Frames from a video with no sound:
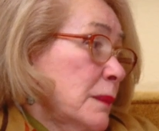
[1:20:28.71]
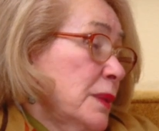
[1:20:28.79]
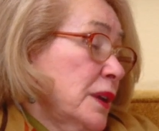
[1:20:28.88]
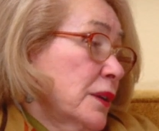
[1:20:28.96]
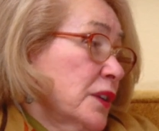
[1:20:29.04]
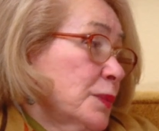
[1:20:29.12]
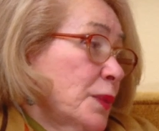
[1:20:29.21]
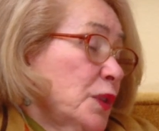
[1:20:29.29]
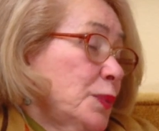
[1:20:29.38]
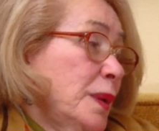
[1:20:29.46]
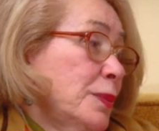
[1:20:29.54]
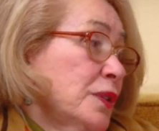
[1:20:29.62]
because
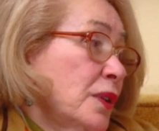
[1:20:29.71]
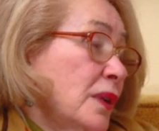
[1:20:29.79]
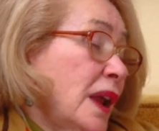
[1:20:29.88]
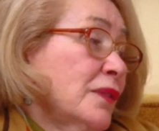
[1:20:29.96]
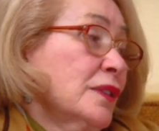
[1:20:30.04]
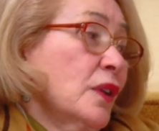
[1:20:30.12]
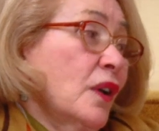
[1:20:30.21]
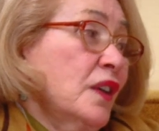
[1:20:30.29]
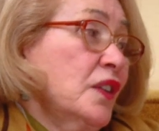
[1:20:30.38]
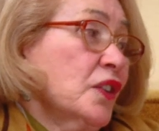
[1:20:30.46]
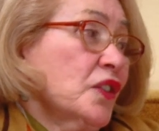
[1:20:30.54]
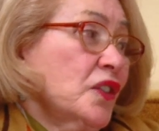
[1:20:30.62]
most people don't have a law
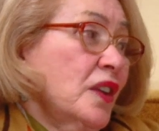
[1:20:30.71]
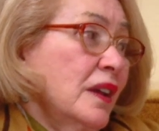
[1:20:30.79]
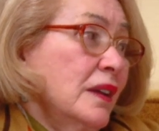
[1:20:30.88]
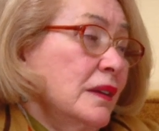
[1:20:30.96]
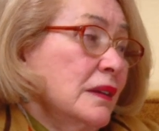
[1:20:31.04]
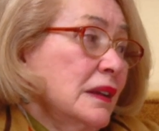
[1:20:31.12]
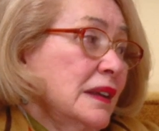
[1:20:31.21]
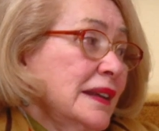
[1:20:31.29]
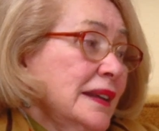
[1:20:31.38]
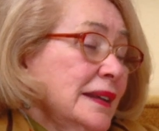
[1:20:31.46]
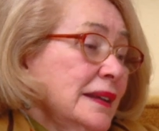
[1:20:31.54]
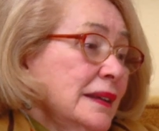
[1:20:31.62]
in their state.
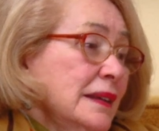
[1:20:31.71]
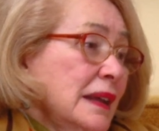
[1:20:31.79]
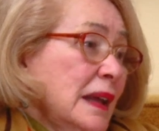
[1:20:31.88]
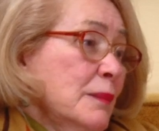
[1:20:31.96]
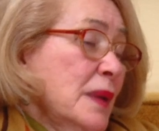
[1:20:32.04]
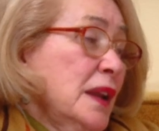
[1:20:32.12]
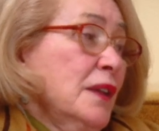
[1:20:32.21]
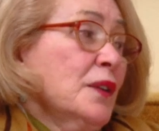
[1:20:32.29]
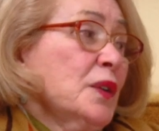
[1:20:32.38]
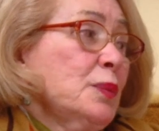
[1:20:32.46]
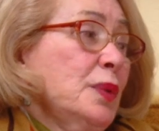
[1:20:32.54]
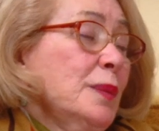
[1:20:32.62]
And many of
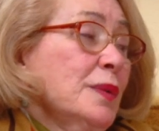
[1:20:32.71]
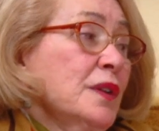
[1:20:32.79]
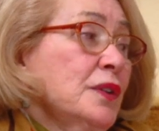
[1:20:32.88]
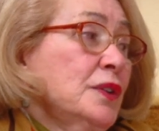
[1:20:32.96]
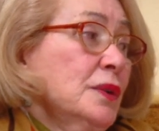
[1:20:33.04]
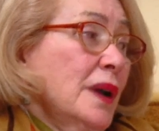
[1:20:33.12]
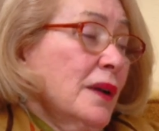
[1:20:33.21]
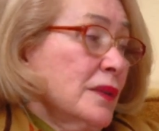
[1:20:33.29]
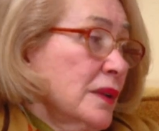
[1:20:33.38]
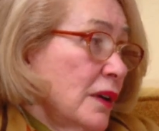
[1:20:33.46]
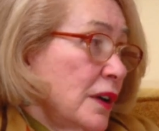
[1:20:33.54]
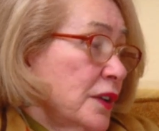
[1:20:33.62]
those people that do have a
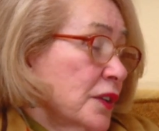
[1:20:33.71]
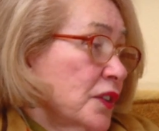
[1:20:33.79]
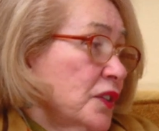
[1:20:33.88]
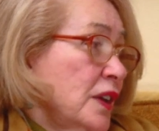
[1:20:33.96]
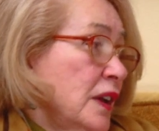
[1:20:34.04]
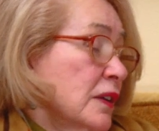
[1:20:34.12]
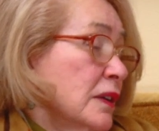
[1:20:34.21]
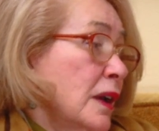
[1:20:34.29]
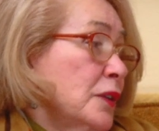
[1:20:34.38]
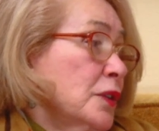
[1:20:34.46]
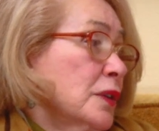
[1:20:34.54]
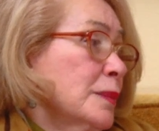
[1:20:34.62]
law in their state are
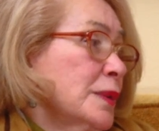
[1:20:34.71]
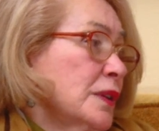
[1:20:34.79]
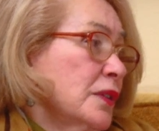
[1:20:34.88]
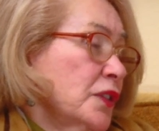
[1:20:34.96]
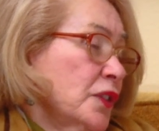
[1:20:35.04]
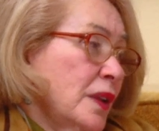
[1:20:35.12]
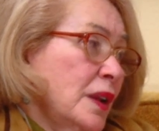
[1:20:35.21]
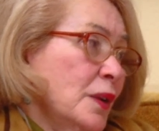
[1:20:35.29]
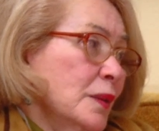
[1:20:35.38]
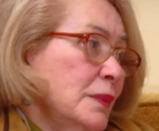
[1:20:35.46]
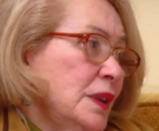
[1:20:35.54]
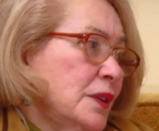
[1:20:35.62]
not terminal, so they
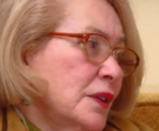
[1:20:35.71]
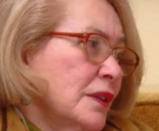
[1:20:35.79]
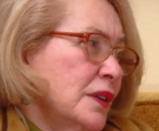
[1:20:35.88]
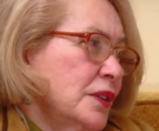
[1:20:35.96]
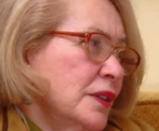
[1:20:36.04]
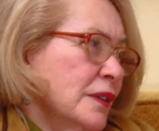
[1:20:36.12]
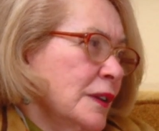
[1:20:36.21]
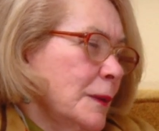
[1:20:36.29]
don't meet the criteria.